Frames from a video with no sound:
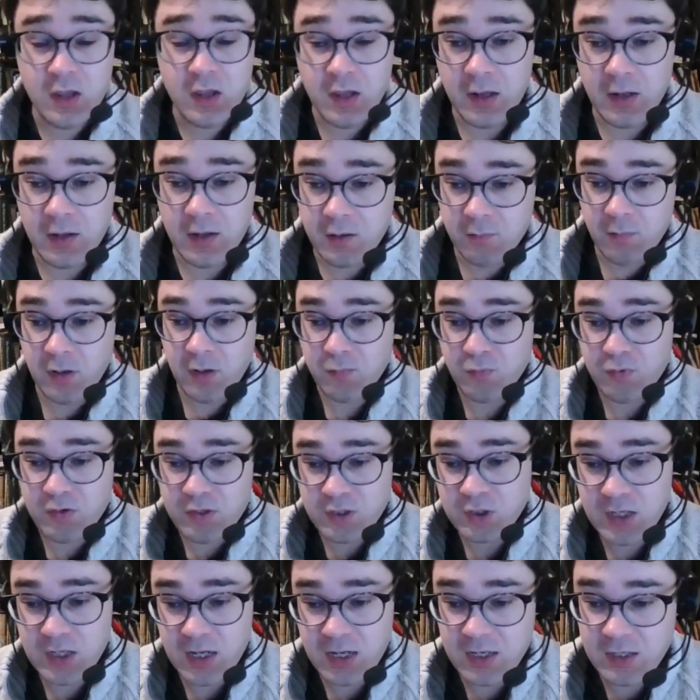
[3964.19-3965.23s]
I
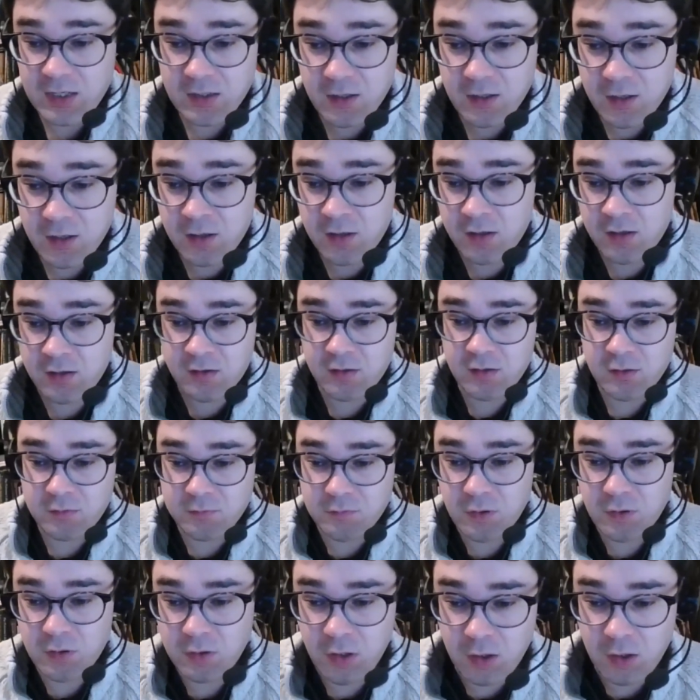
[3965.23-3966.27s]
appreciate a
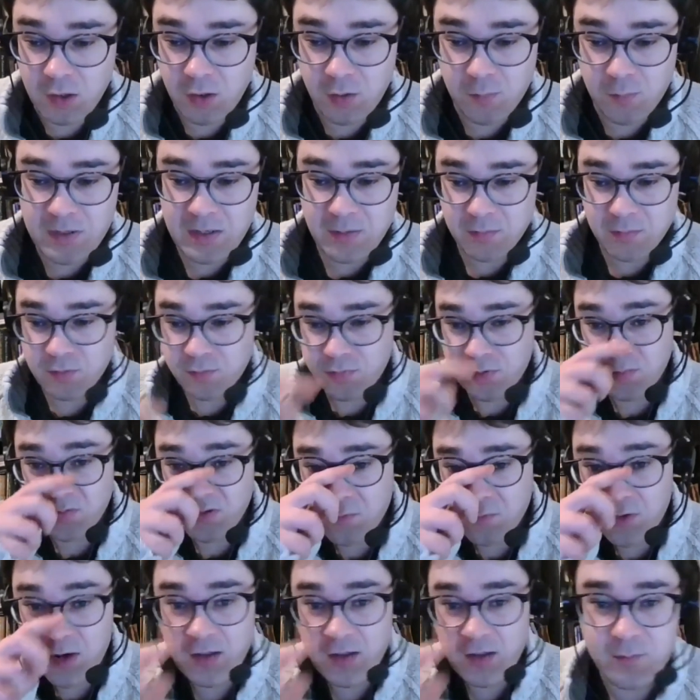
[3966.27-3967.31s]
lot of people would
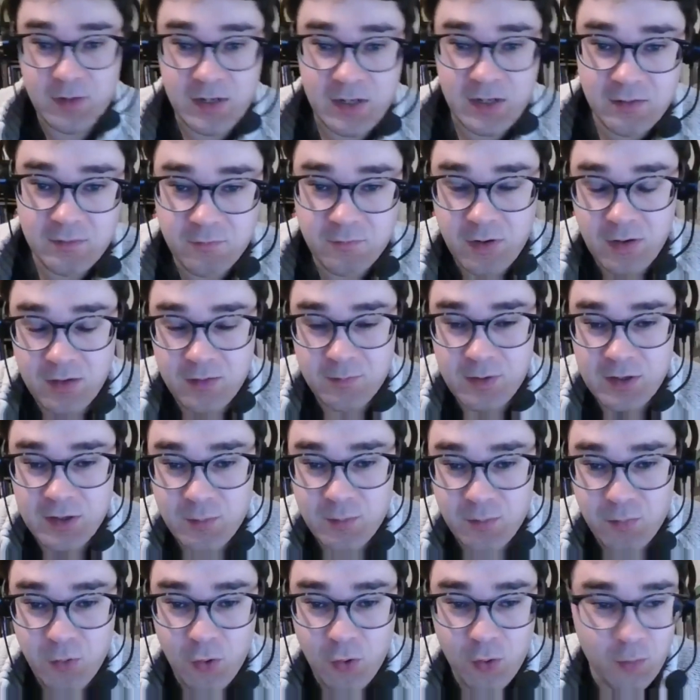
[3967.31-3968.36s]
probably rather be in
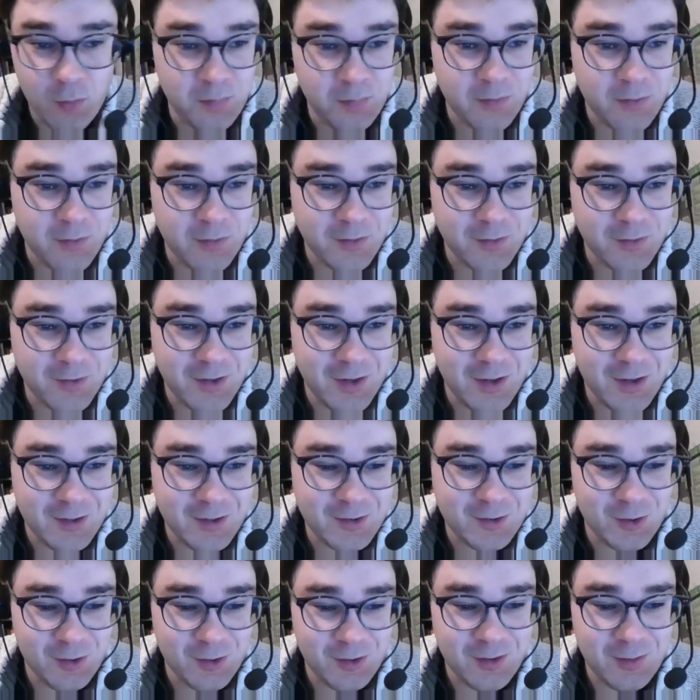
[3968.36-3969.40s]
the pub than
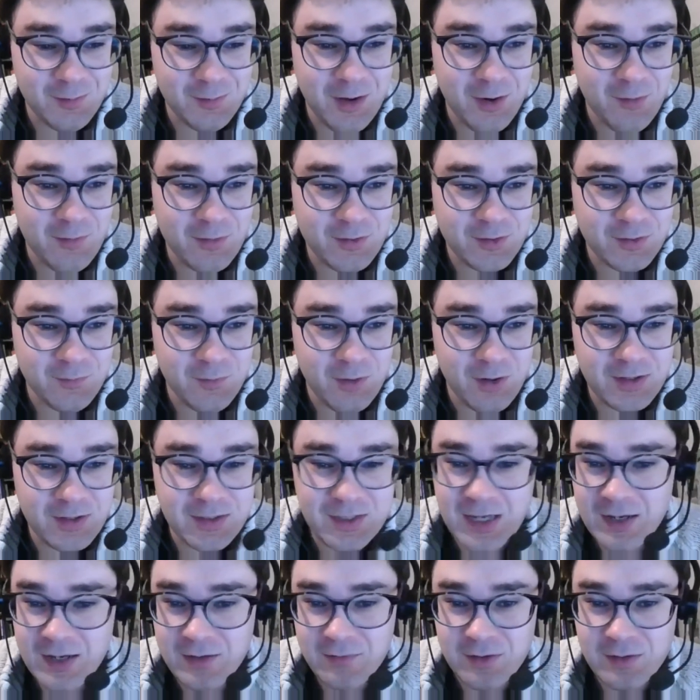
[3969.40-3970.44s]
talking about reservoir
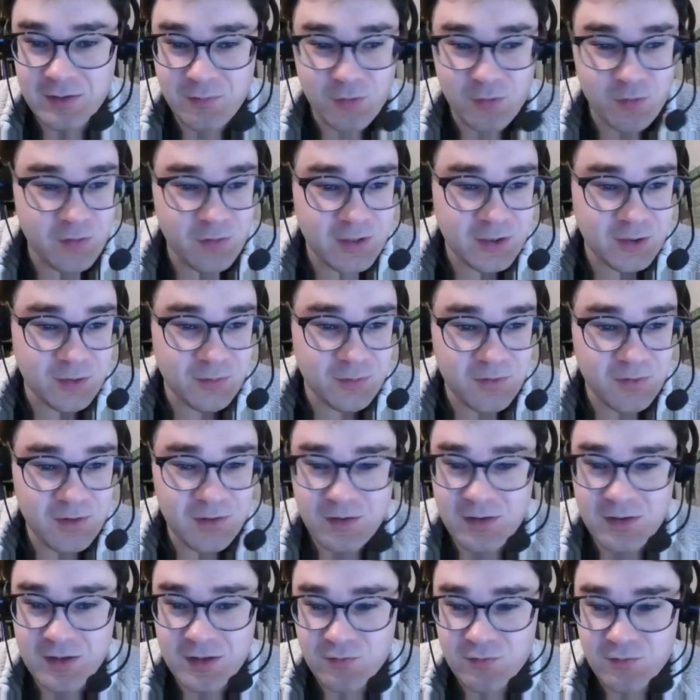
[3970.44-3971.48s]
safety, but it's something
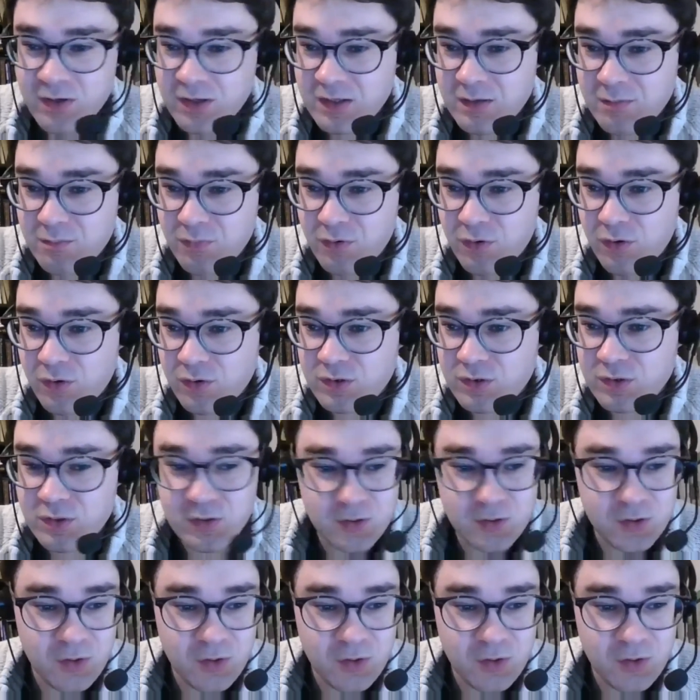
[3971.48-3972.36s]
that is really important.